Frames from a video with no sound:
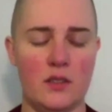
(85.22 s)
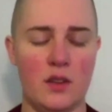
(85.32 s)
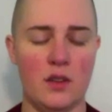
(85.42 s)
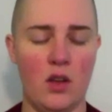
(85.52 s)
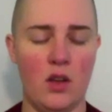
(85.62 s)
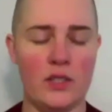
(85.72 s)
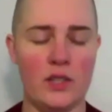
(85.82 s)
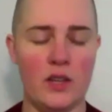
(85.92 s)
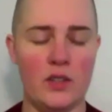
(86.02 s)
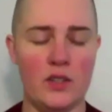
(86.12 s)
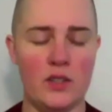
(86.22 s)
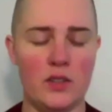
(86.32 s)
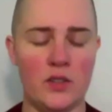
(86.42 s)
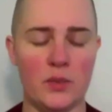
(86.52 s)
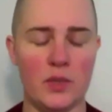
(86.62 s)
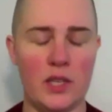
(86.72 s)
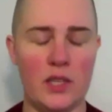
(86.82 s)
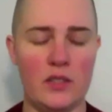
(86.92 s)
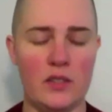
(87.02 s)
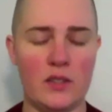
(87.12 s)
all the tension to
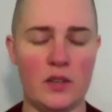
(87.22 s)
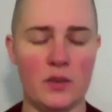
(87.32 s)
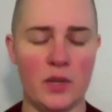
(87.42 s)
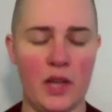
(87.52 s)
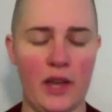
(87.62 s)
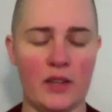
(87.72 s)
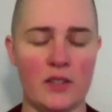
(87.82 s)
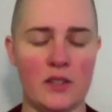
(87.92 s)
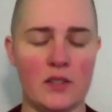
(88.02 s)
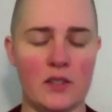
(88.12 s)
release and relax.